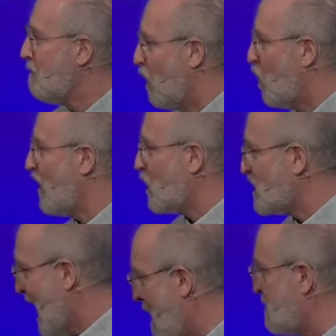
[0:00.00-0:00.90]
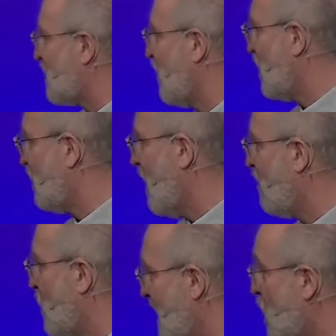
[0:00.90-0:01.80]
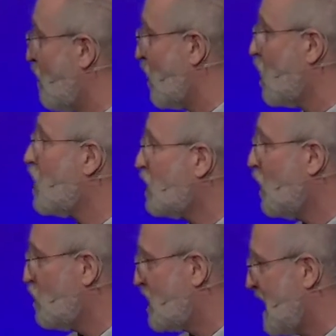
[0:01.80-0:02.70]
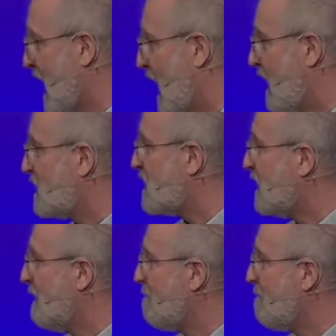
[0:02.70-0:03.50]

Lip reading: But when there's an atmosphere of love, we can overlook those things.